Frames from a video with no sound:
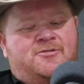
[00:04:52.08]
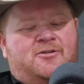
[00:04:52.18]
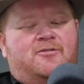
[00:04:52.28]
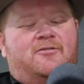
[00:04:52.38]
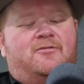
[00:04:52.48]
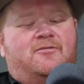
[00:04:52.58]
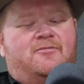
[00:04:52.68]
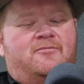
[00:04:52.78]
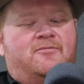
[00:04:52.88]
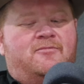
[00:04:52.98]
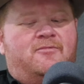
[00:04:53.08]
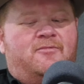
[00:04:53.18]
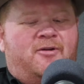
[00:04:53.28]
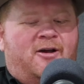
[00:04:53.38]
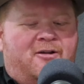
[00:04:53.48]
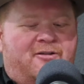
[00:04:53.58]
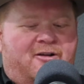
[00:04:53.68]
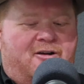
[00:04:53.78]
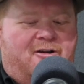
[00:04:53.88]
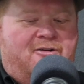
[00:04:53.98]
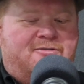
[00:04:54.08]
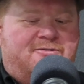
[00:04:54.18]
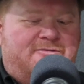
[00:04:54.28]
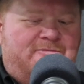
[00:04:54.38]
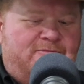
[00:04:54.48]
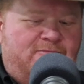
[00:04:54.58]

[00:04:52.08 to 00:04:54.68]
So, out of the Herrons,